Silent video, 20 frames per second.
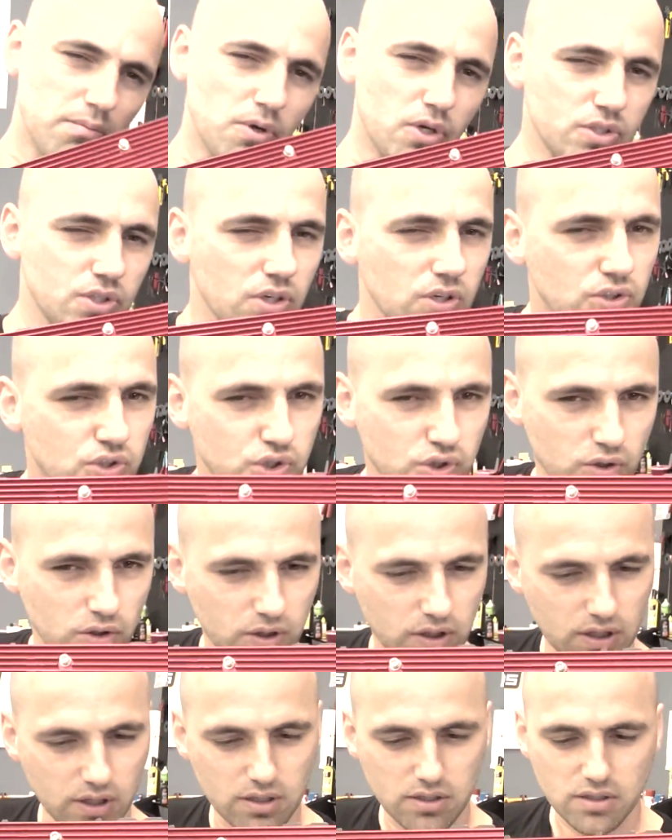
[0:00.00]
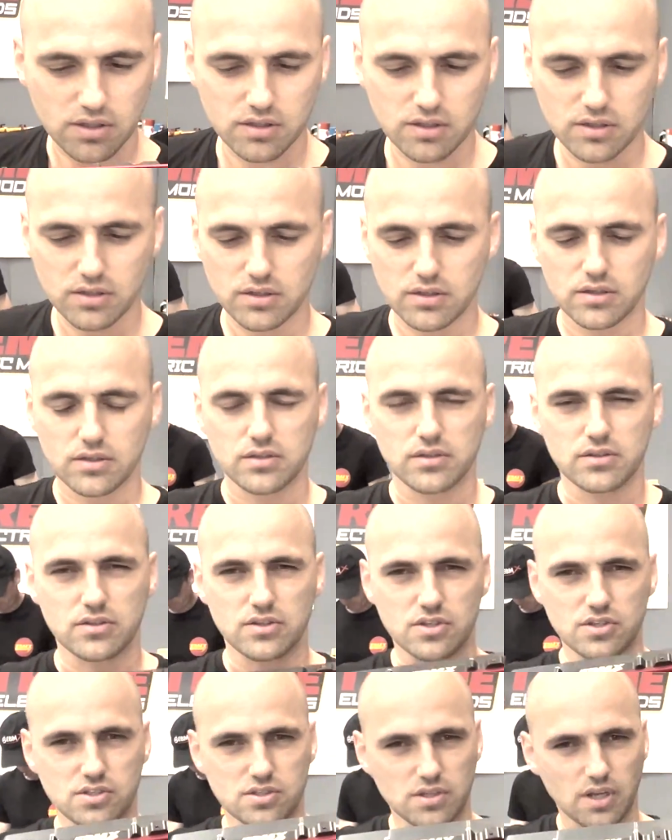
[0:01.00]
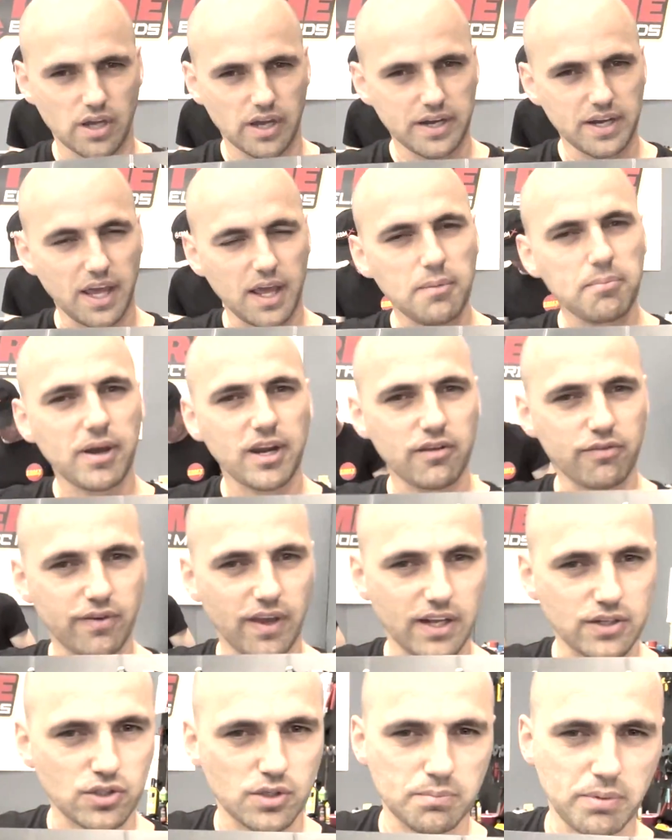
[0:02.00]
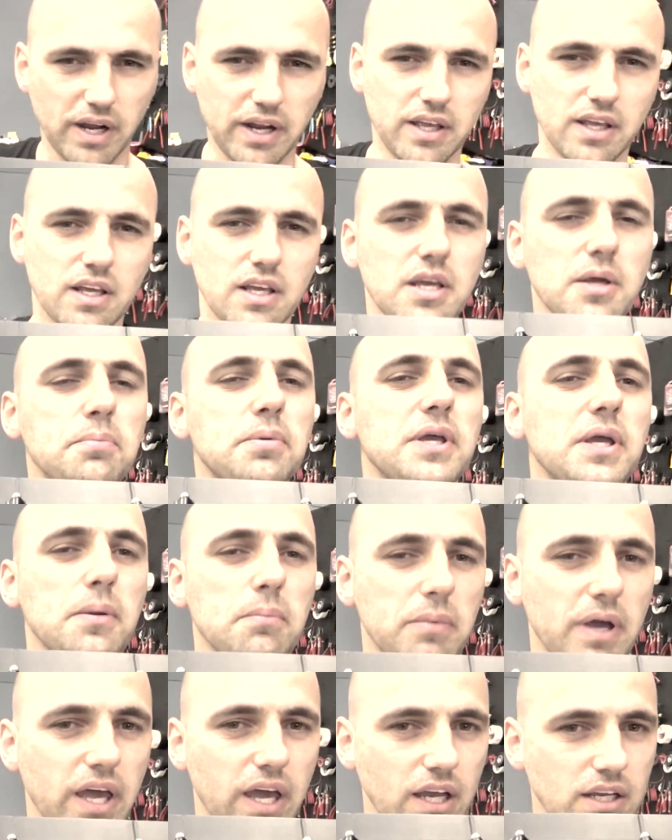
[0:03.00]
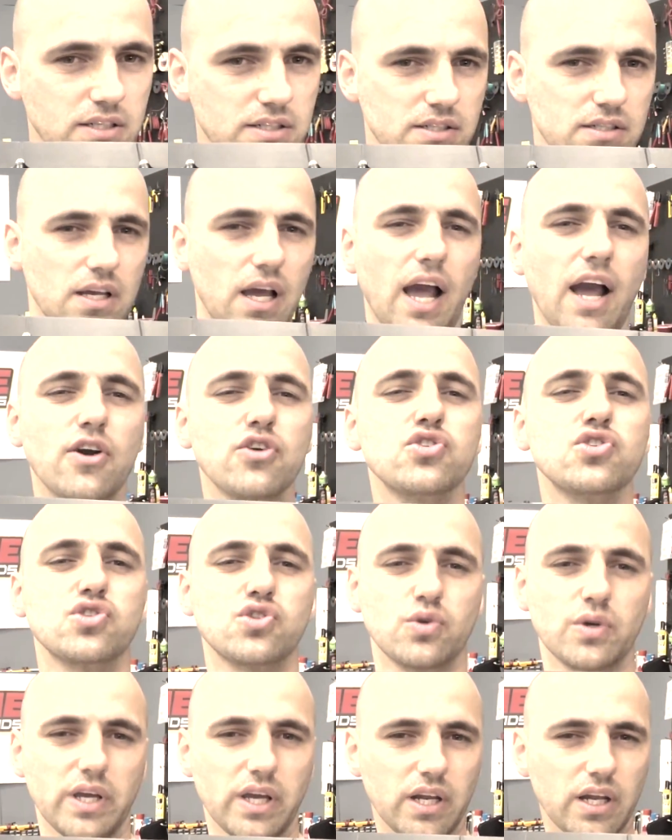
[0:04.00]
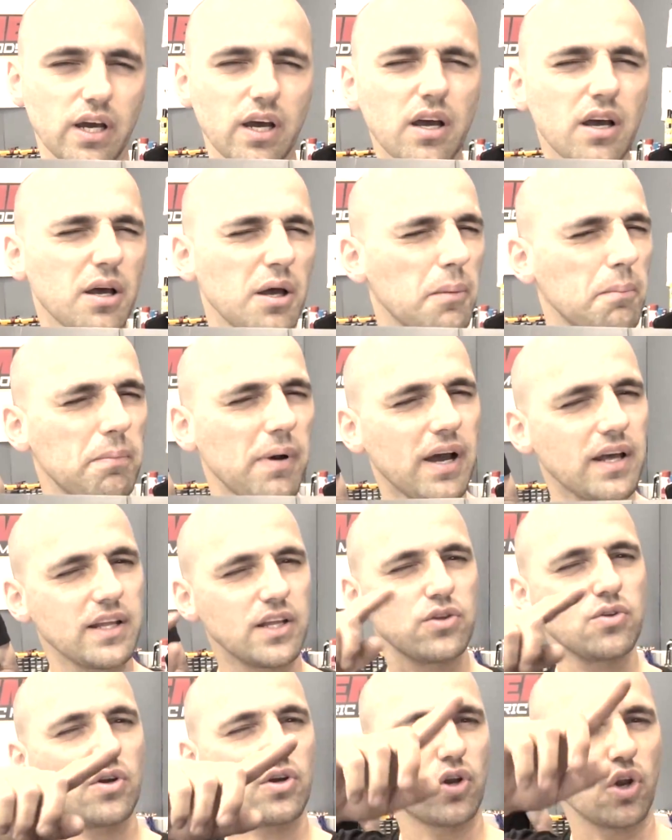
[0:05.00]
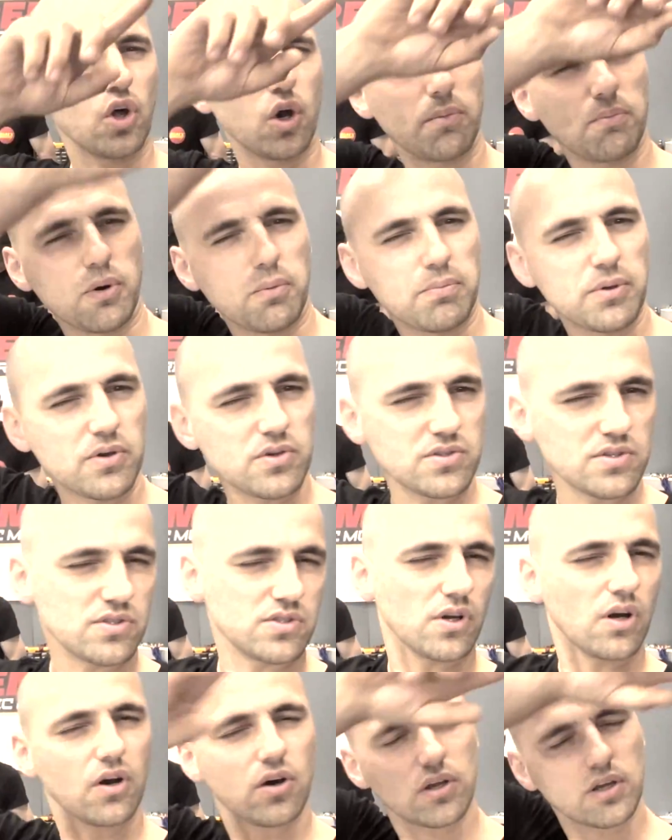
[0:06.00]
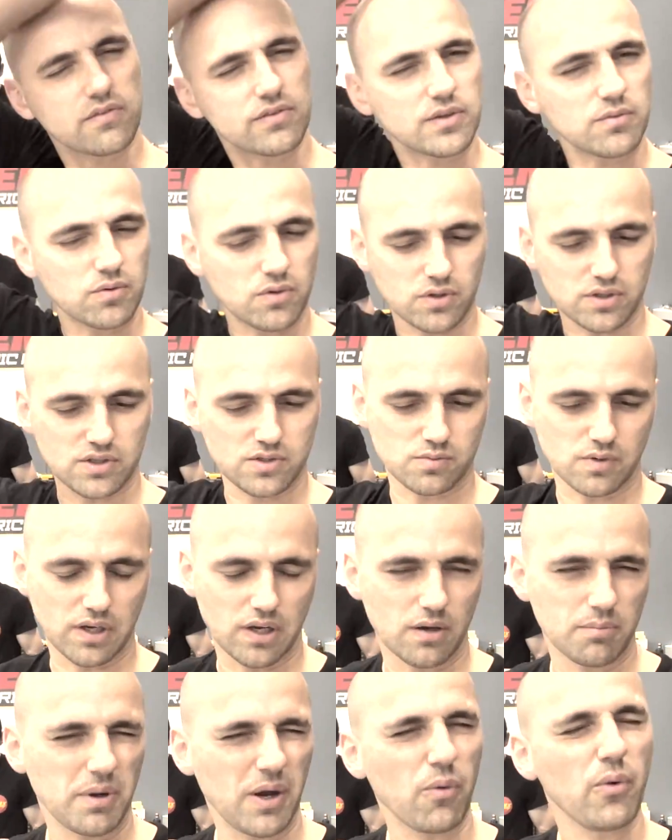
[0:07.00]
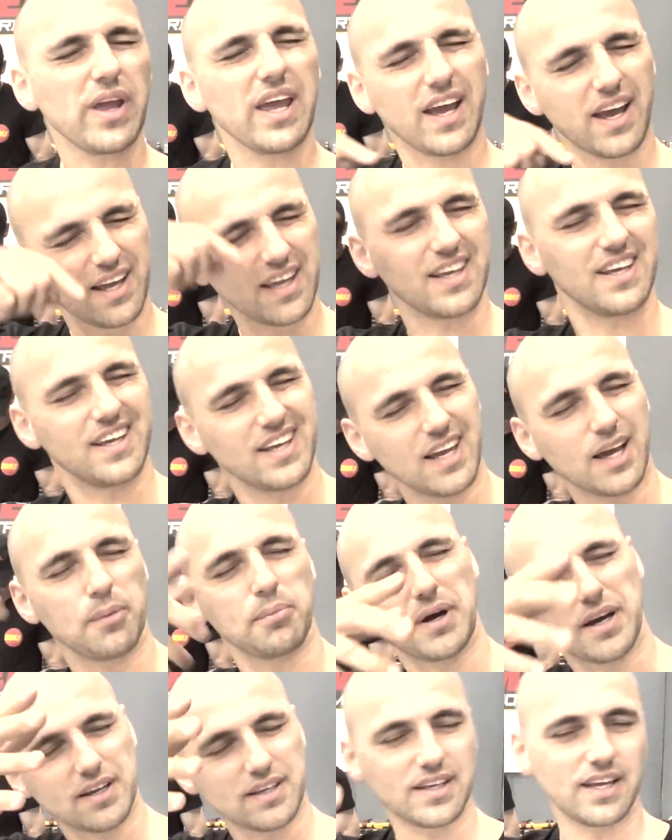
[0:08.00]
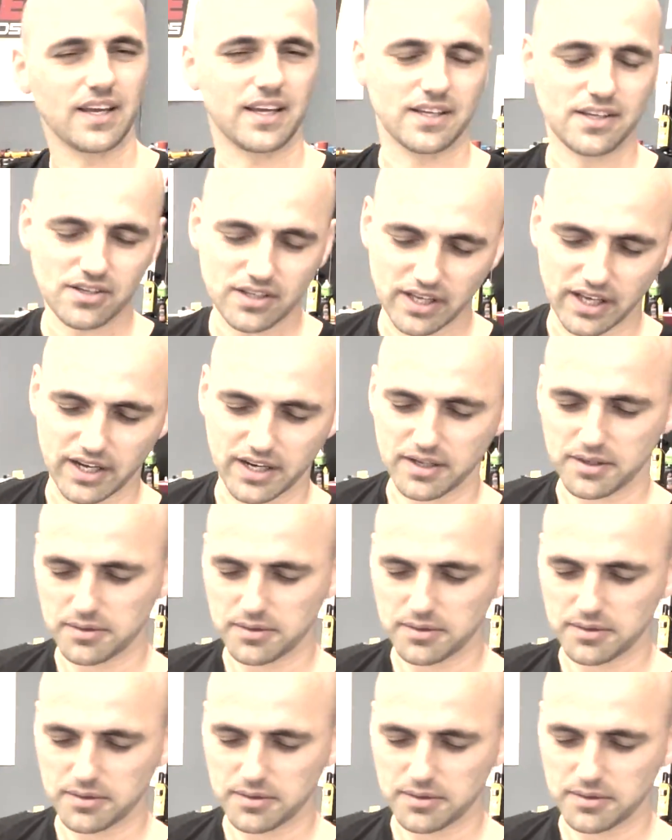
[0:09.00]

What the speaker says: motor controller designed and manufactured by EBMX Australia, but they do a global business all over the world as well. We are here, but yeah, you get it.